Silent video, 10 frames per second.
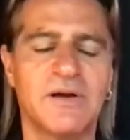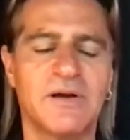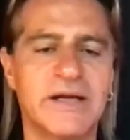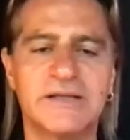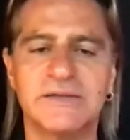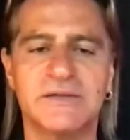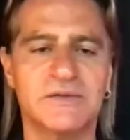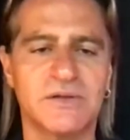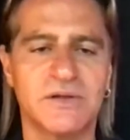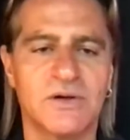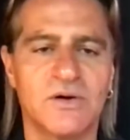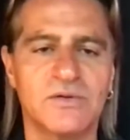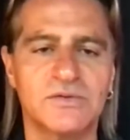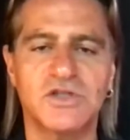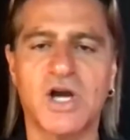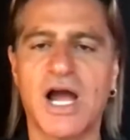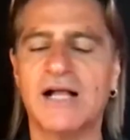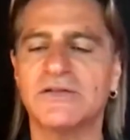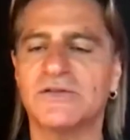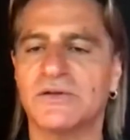parent, you know,
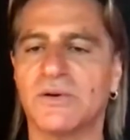child,